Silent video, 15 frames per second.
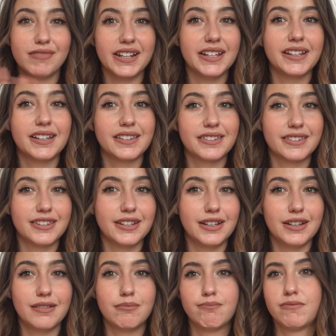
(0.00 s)
like
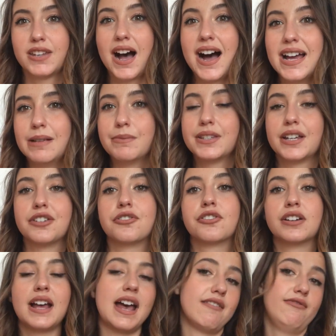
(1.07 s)
the times that you're
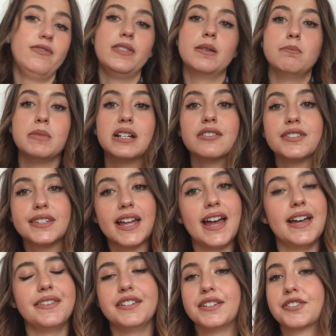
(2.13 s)
gonna have the meals
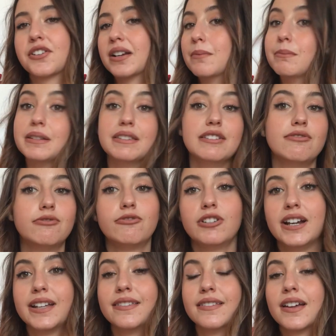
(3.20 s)
at is gonna be
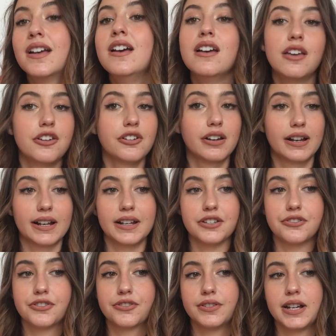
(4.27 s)
different. You gotta get
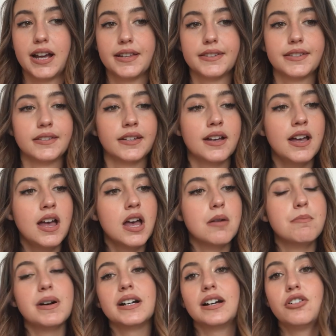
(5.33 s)
used to that.
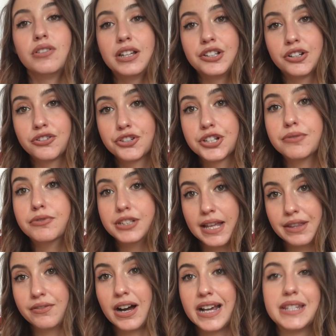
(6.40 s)
But all in all, she would
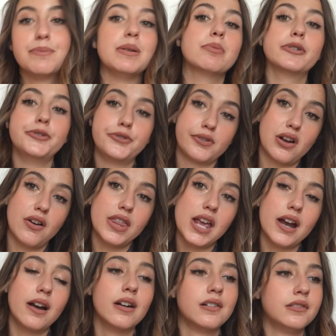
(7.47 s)
advise people to go
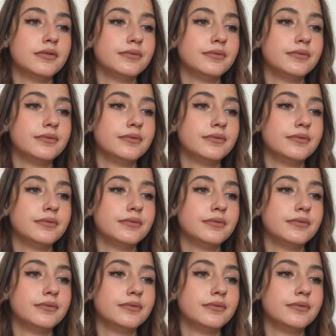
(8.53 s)
there.